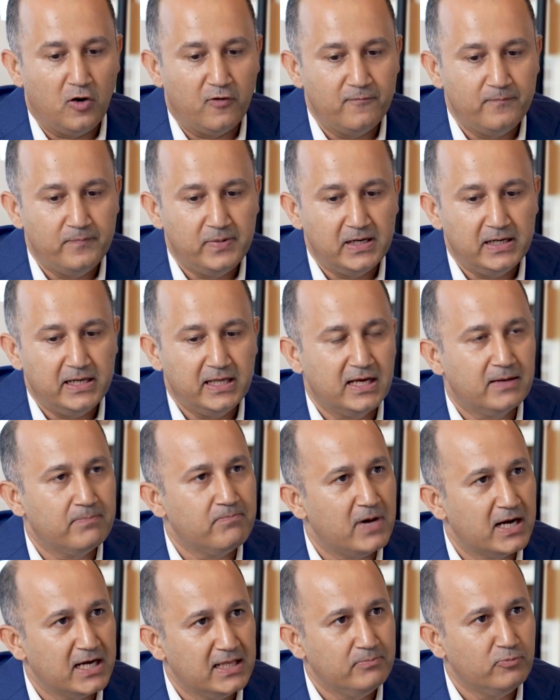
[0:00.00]
of building a
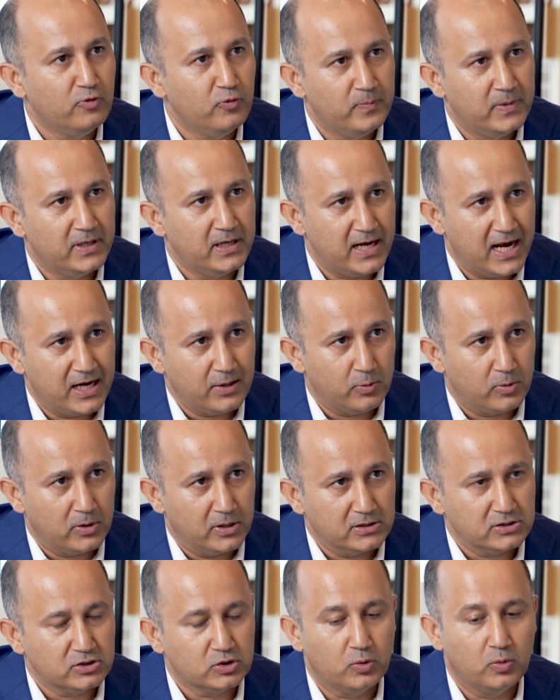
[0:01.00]
money movement
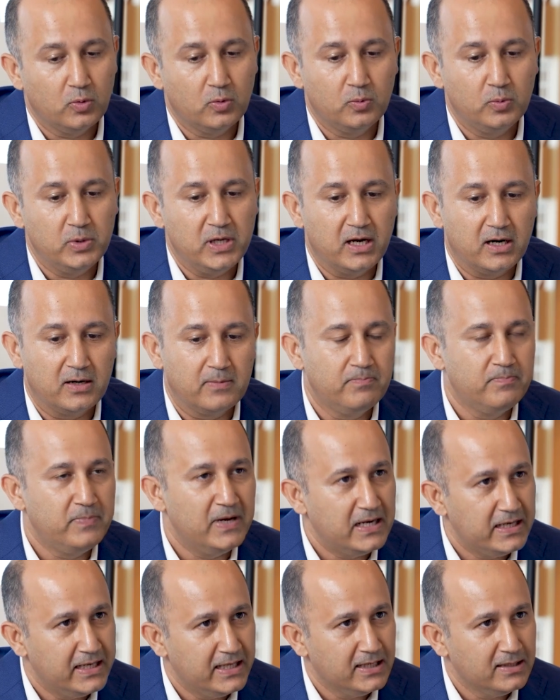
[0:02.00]
network. So we are
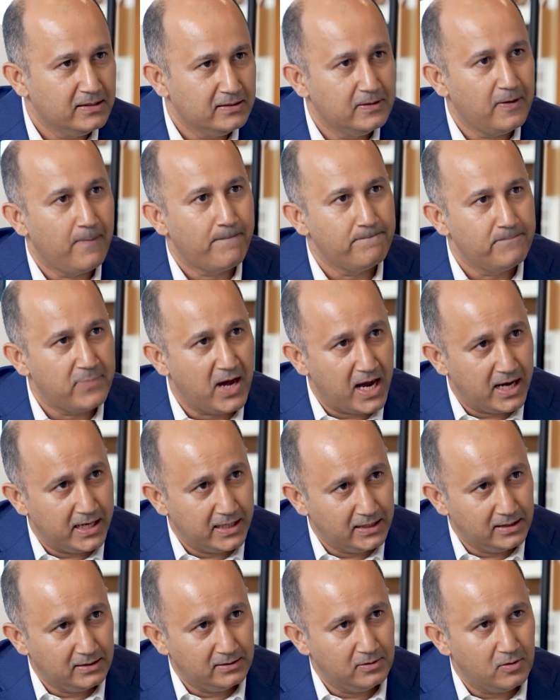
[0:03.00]
building,
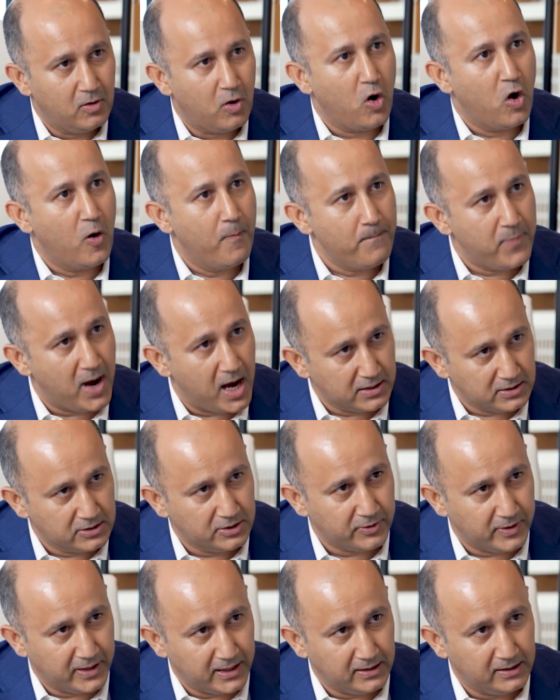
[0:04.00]
buying, or
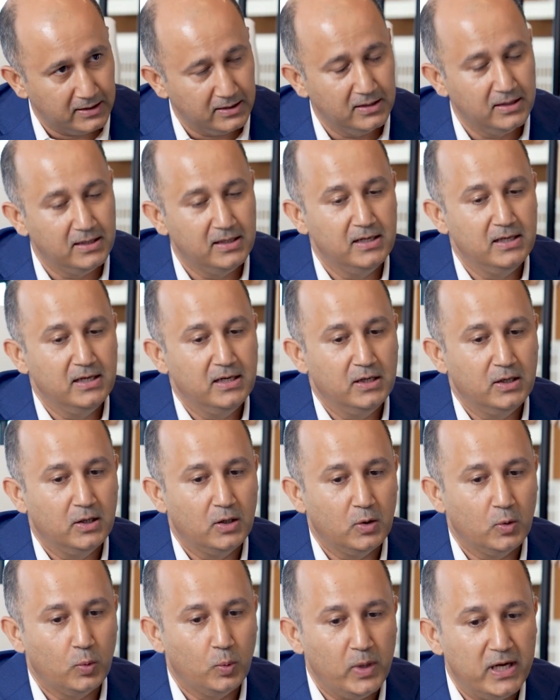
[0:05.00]
partnering
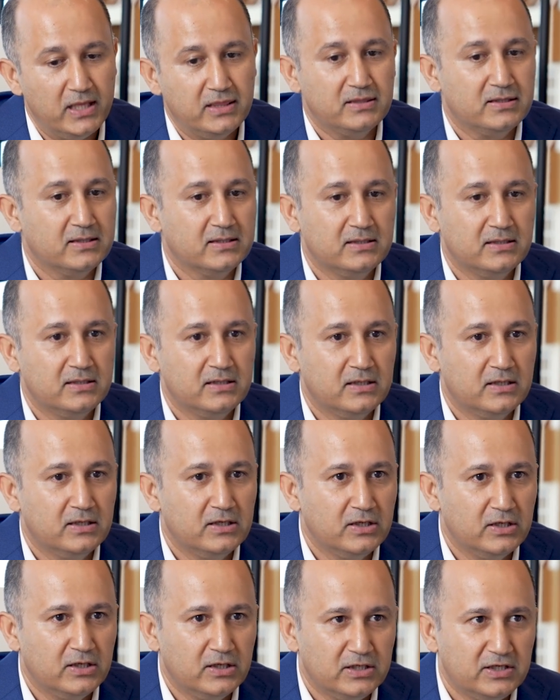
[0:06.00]
with
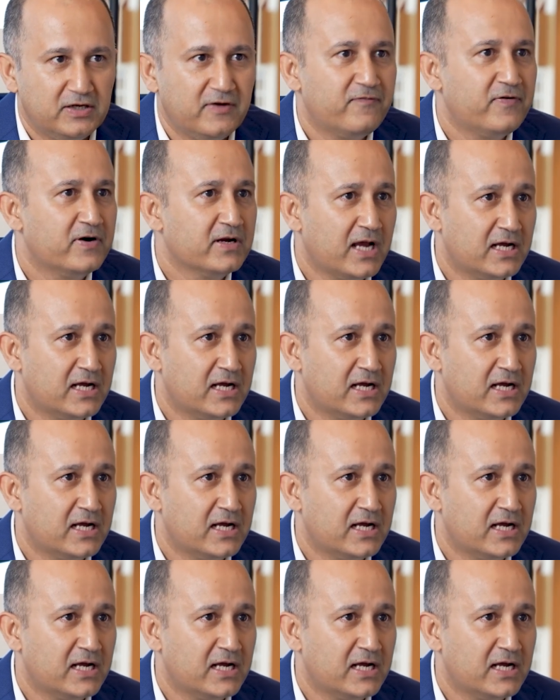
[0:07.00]
different